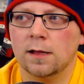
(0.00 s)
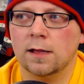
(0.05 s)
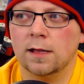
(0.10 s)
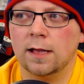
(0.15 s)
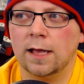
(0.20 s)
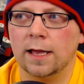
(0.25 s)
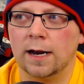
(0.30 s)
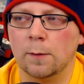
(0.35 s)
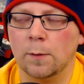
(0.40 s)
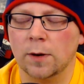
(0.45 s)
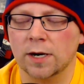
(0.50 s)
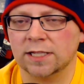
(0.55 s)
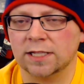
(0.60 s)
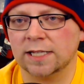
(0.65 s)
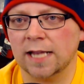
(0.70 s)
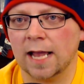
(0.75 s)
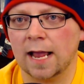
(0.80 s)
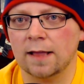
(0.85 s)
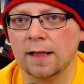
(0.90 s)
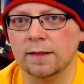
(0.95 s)
And I want to
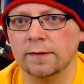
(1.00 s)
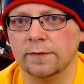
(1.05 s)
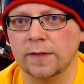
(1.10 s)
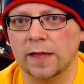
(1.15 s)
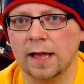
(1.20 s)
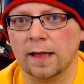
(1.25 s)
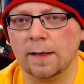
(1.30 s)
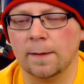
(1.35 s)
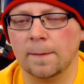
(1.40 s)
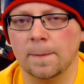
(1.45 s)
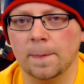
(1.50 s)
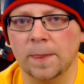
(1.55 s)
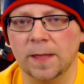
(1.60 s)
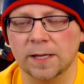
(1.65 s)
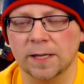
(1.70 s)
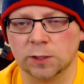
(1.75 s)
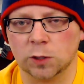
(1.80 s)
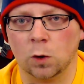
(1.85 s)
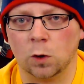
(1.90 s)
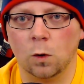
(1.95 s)
say that
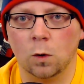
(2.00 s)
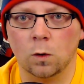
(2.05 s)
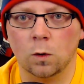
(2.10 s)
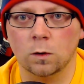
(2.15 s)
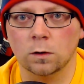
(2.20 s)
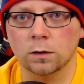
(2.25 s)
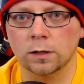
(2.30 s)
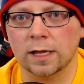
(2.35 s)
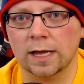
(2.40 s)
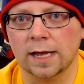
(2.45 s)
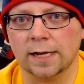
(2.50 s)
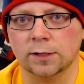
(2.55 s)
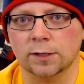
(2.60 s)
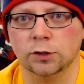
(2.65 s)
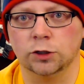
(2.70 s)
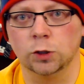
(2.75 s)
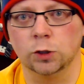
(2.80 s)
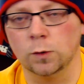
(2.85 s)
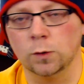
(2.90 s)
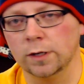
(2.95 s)
this whole,
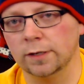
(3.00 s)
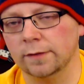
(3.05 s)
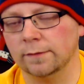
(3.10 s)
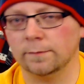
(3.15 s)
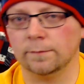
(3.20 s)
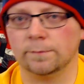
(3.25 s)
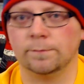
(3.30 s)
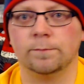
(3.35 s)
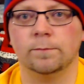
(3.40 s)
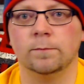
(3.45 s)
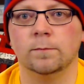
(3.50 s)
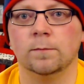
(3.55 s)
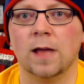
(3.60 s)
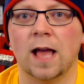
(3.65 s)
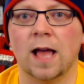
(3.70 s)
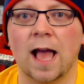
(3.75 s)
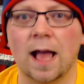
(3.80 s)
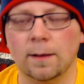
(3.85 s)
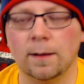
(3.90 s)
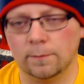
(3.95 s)
doing
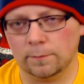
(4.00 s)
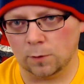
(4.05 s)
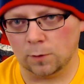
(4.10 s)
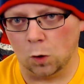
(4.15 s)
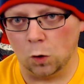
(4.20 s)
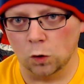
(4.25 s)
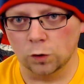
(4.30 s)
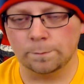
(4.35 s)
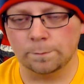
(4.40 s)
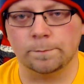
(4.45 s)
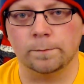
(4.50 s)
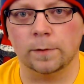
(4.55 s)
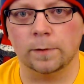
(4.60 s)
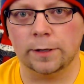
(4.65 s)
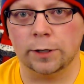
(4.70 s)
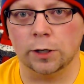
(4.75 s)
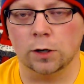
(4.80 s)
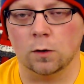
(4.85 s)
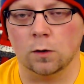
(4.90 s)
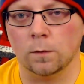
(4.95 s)
old,
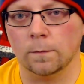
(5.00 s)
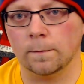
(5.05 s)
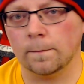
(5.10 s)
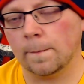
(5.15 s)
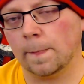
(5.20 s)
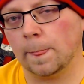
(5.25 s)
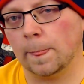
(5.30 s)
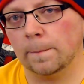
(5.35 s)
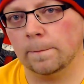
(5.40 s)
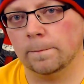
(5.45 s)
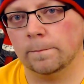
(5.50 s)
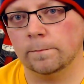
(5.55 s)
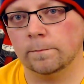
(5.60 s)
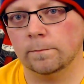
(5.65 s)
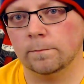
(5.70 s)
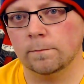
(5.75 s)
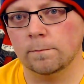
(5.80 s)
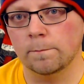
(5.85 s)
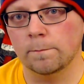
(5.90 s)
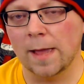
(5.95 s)

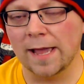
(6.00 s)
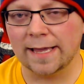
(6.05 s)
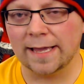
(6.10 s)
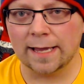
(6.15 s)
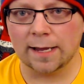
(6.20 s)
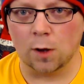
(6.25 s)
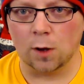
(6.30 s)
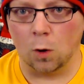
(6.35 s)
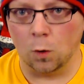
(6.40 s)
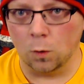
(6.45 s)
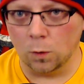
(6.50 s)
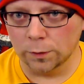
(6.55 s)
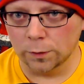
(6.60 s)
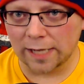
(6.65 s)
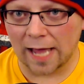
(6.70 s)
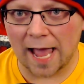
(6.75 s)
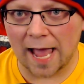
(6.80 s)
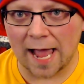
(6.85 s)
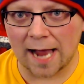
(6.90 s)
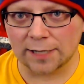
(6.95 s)
making old
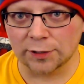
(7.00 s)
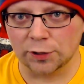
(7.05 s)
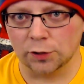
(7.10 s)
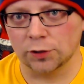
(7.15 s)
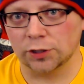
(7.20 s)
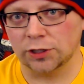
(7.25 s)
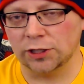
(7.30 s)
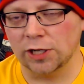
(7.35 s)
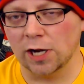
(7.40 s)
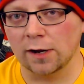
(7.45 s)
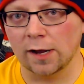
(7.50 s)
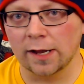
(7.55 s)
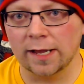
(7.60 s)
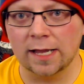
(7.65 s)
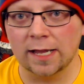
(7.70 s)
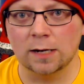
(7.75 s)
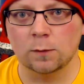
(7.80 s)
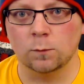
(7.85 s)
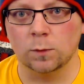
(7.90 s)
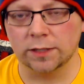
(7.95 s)
actors young
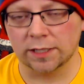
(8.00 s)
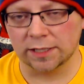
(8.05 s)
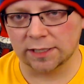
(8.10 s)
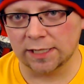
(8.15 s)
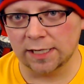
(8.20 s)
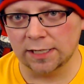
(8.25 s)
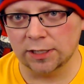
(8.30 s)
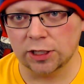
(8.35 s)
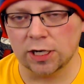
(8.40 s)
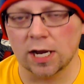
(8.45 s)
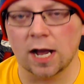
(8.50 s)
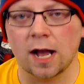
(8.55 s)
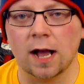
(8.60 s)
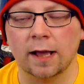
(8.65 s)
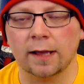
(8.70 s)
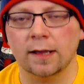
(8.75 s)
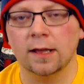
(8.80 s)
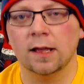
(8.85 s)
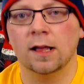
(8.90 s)
again with the CGI,